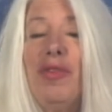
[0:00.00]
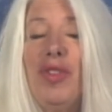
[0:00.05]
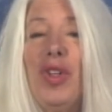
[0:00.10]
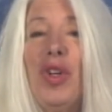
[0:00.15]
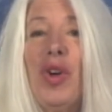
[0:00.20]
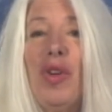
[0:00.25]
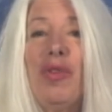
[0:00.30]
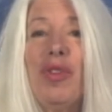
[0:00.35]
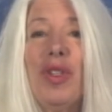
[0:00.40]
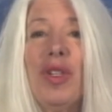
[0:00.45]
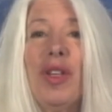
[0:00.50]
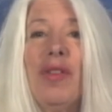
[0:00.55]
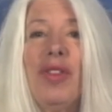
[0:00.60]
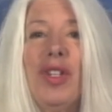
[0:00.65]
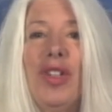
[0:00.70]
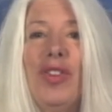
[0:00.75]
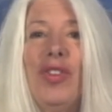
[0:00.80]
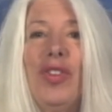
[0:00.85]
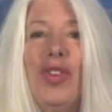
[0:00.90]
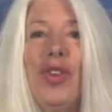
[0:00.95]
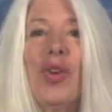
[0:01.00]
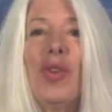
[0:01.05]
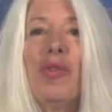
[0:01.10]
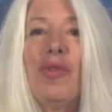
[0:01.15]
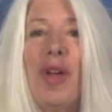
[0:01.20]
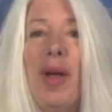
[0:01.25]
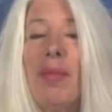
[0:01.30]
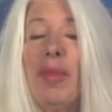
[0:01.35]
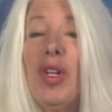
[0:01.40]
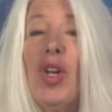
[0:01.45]
if you live in a single
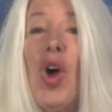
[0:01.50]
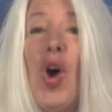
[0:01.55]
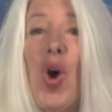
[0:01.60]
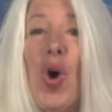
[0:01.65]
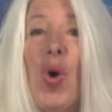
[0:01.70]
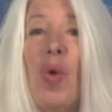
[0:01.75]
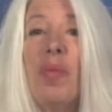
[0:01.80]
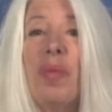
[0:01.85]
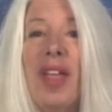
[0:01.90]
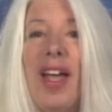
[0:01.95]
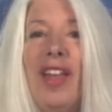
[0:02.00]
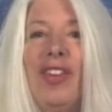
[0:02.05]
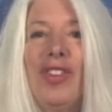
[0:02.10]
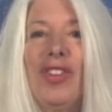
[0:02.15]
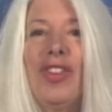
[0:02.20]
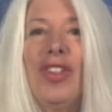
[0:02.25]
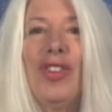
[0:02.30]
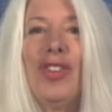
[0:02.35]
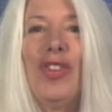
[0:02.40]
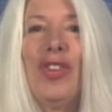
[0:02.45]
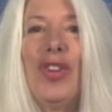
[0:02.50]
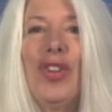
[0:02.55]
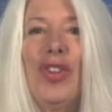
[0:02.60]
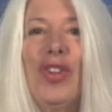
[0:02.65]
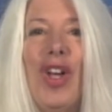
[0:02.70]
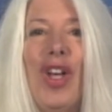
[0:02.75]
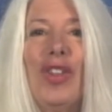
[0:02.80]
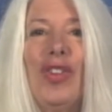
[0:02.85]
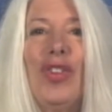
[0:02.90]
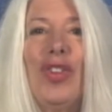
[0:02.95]
family home, that's considered
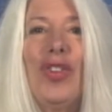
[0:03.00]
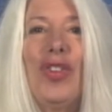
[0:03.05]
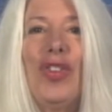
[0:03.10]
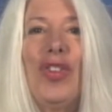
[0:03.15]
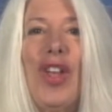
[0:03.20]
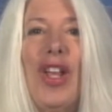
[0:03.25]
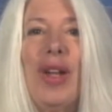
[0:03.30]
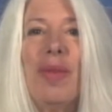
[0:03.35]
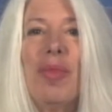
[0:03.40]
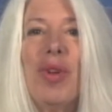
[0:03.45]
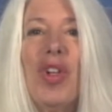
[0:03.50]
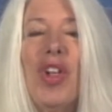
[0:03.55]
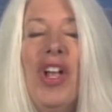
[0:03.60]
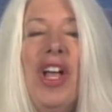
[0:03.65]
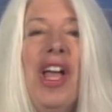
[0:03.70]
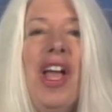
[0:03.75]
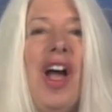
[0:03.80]
unsustainable.